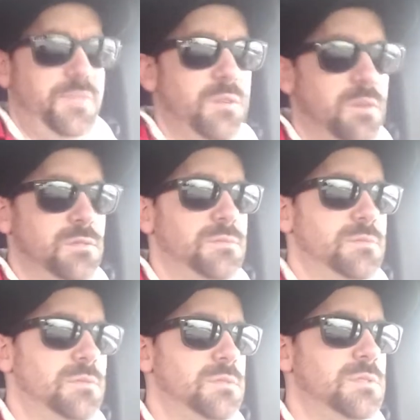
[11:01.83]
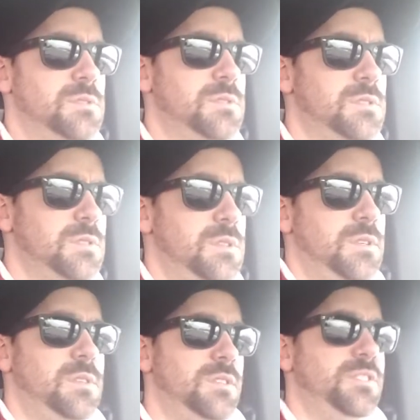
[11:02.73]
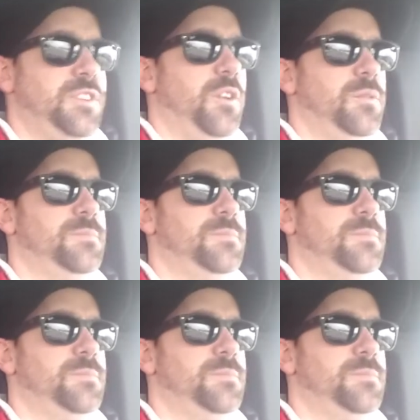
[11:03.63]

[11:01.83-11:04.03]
fuel. So,